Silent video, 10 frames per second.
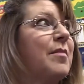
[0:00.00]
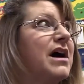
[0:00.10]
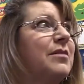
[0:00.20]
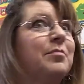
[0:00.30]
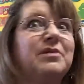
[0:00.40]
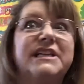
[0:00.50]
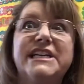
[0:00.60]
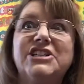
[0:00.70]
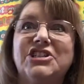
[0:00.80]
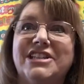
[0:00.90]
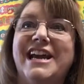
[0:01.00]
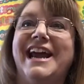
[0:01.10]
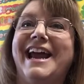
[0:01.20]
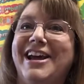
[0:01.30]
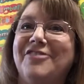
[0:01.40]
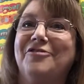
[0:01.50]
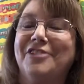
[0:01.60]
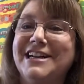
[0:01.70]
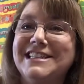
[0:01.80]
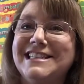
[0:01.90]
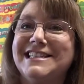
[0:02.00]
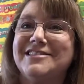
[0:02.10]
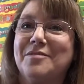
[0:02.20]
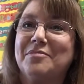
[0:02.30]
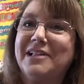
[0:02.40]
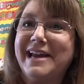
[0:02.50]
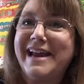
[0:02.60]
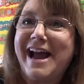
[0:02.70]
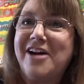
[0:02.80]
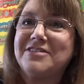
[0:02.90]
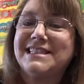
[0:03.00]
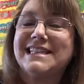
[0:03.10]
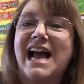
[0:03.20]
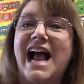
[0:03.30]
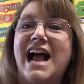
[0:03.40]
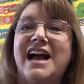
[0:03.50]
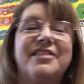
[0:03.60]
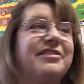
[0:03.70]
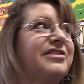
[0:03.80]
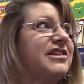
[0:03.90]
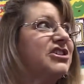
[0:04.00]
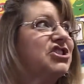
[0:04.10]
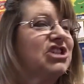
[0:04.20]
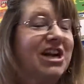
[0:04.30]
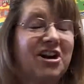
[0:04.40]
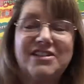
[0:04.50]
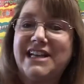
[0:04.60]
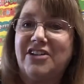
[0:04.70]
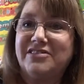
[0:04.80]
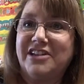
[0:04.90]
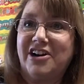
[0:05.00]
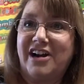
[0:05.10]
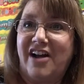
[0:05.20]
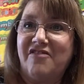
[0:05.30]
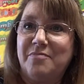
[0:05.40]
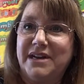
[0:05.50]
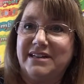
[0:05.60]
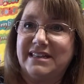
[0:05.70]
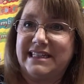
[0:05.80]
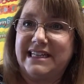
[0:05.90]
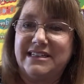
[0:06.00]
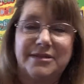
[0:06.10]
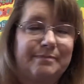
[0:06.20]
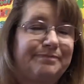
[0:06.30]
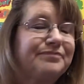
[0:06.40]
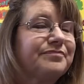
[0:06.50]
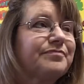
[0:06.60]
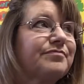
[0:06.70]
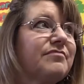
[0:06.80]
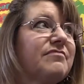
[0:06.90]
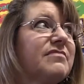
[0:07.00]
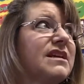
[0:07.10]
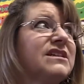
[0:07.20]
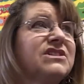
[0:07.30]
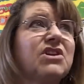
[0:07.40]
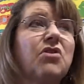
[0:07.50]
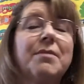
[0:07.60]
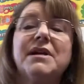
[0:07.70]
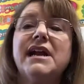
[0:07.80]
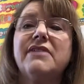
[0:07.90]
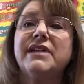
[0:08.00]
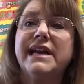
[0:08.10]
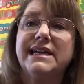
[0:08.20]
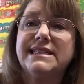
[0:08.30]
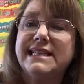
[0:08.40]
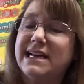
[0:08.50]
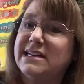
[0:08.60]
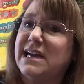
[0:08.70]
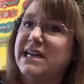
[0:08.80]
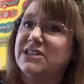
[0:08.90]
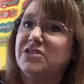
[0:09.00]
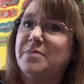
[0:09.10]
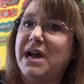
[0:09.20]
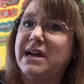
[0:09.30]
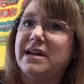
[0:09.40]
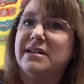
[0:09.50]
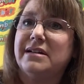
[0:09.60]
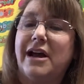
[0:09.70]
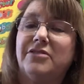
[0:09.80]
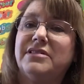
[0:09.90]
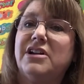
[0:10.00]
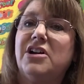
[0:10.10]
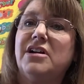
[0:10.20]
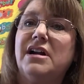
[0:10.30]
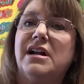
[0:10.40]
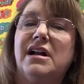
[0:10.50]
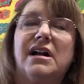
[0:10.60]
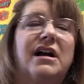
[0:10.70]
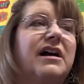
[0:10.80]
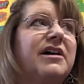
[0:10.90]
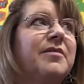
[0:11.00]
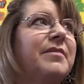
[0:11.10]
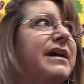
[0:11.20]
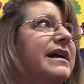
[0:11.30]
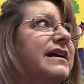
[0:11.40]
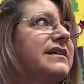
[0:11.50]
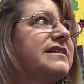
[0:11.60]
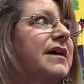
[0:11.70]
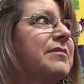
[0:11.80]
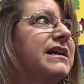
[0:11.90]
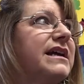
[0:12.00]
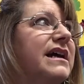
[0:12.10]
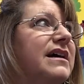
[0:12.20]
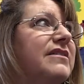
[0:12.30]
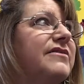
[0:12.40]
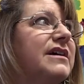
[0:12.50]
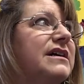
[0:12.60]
bleached and rinsed the playhouse. The chairs out there have been cleaned. So I'm going to have the hand sanitizer back out there. And I'm going to have,